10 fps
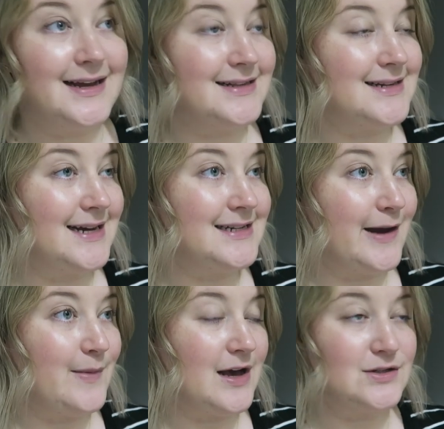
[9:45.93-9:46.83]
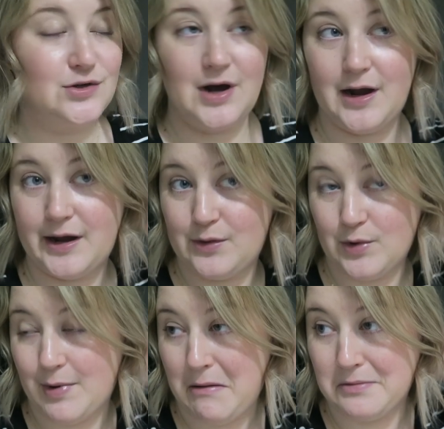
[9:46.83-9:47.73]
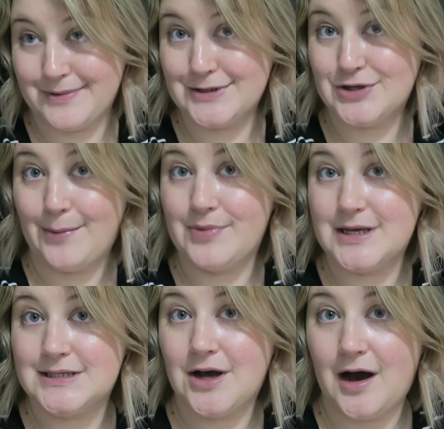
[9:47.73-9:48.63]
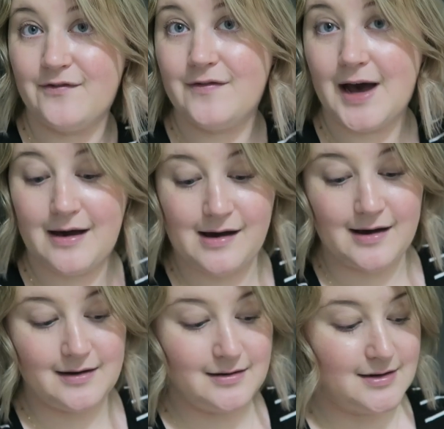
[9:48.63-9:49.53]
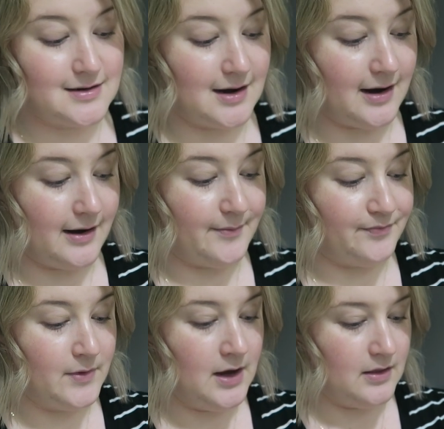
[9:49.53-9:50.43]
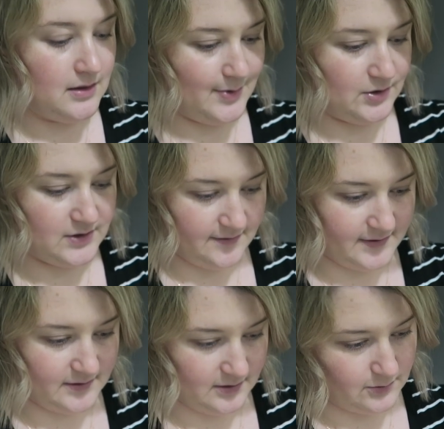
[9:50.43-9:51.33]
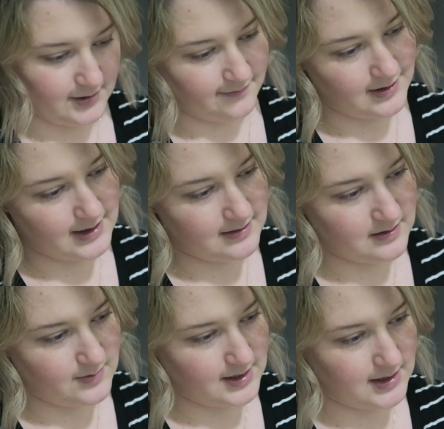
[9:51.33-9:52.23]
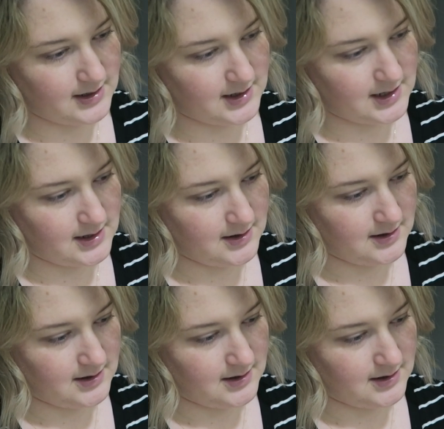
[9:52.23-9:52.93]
It's nighttime now, so I will probably drop this off at um, the post office or wherever it needs to be